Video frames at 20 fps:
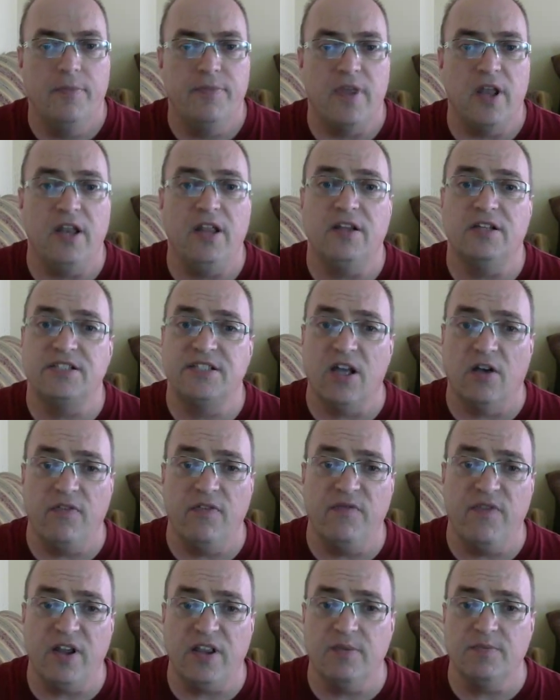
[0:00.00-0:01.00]
then he
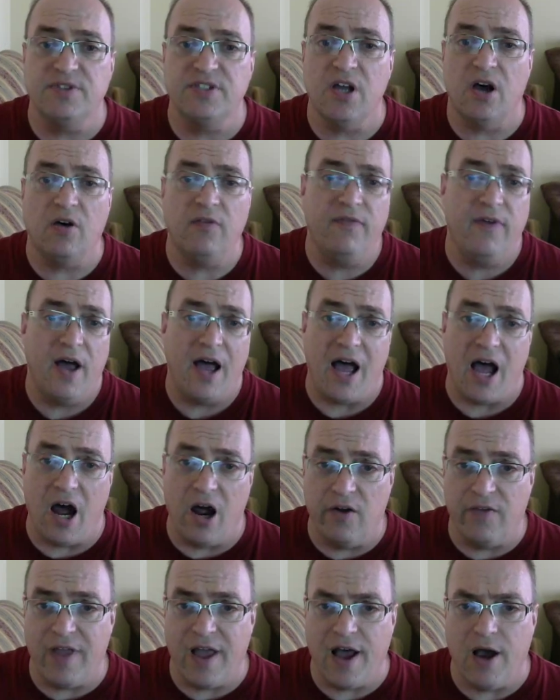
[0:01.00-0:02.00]
self-invicted himself
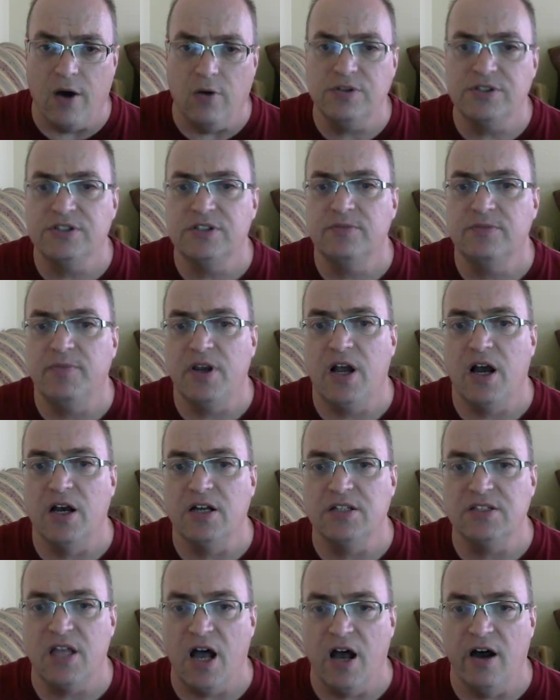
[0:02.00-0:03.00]
out of the house
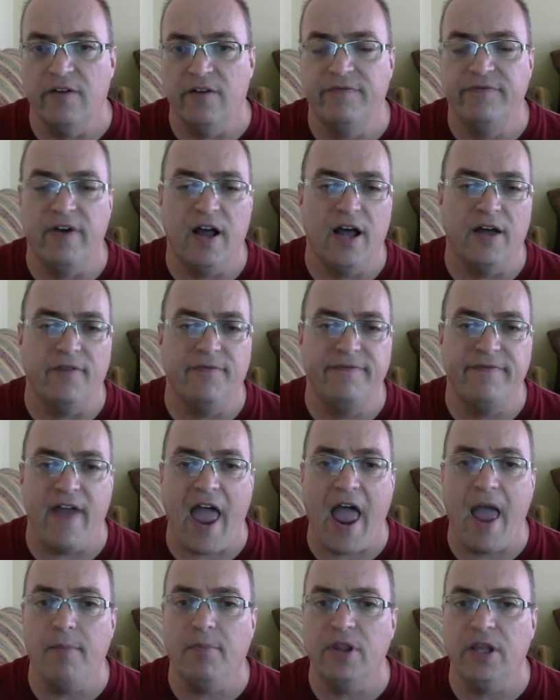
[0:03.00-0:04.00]
because of uh,
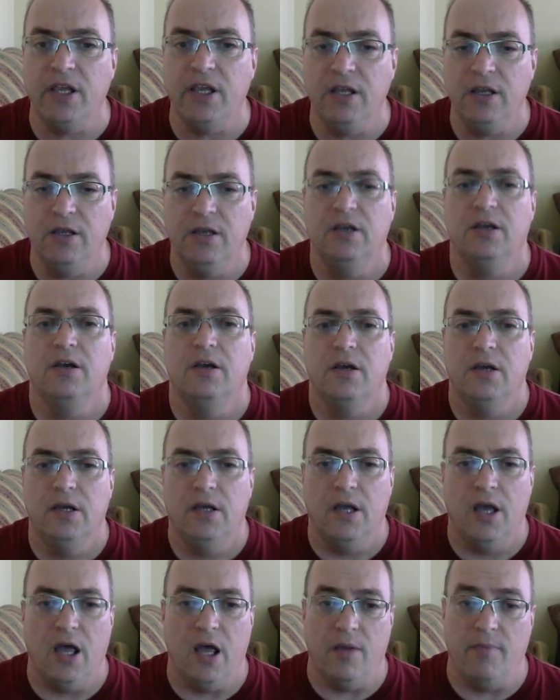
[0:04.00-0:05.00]
family
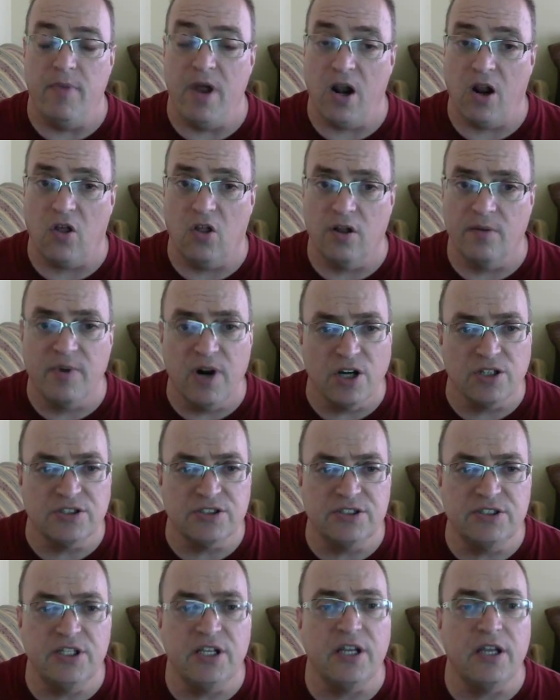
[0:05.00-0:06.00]
uh, medical
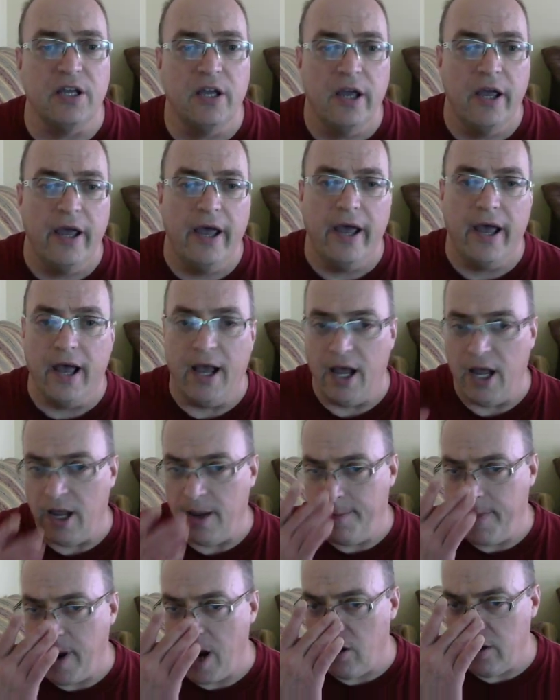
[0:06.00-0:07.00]
emergency.
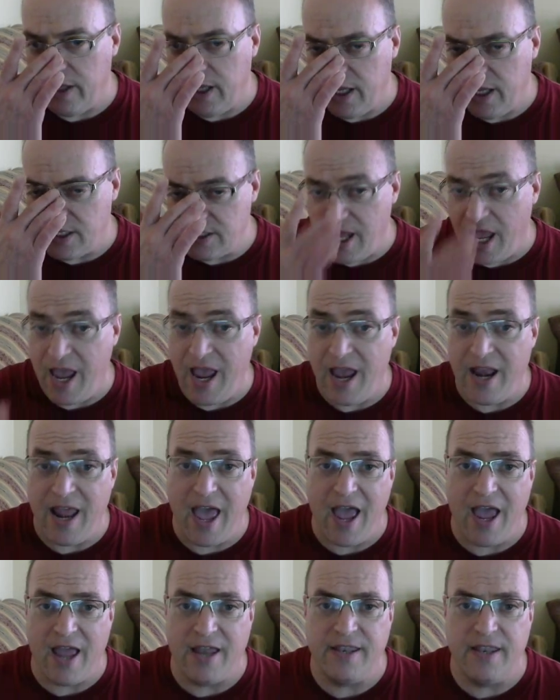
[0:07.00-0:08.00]
apparently, his dad
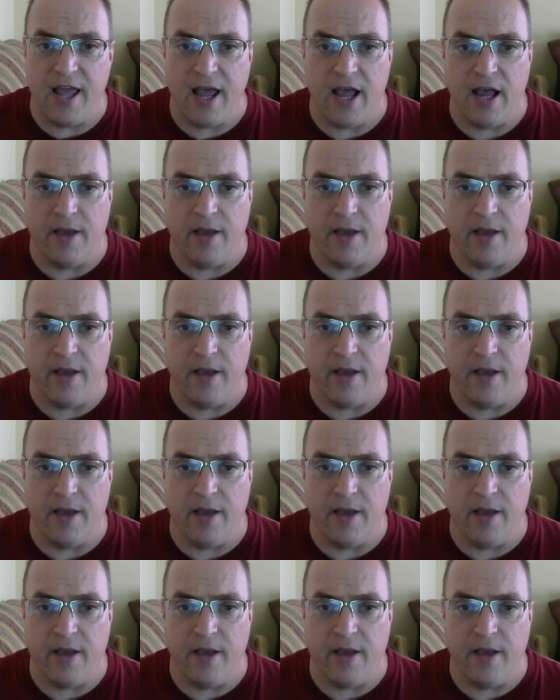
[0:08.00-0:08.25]
had